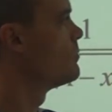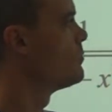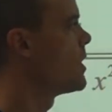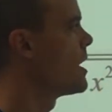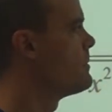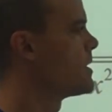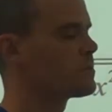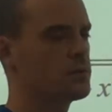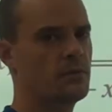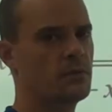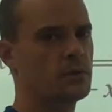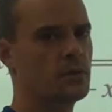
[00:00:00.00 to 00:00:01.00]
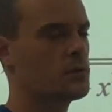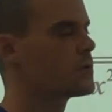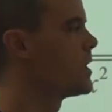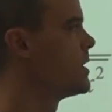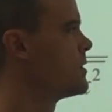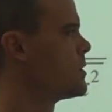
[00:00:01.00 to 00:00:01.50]
why mess with inverse
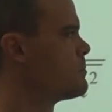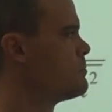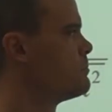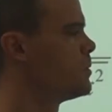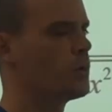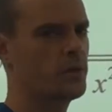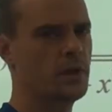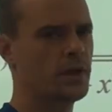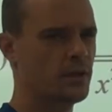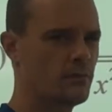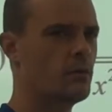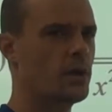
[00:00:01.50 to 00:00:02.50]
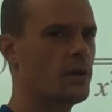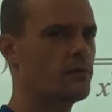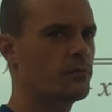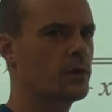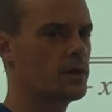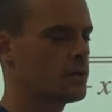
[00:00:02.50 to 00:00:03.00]
cosine? Just pull the -1 out
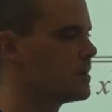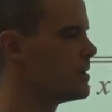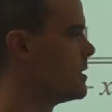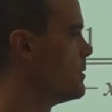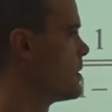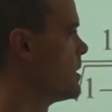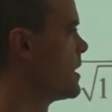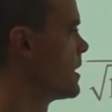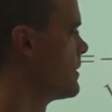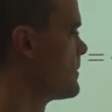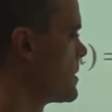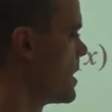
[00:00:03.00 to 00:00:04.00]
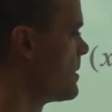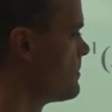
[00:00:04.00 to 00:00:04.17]
front and deal with a negative sign.